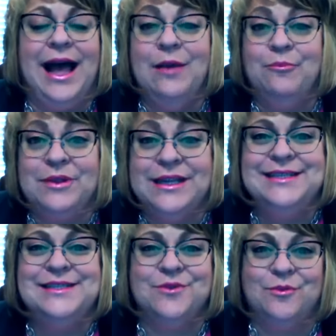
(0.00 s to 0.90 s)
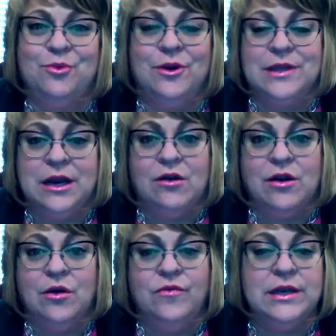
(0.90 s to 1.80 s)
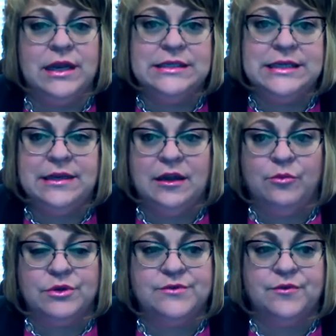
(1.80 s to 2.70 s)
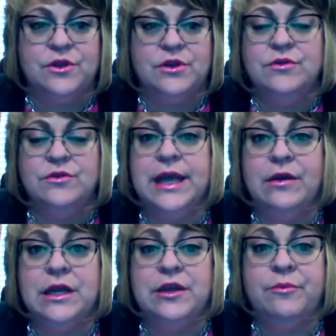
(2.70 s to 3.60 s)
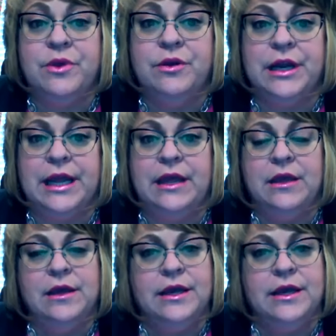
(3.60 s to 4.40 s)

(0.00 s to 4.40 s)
I am pleased to report that our COVID-19 numbers for the Newton County community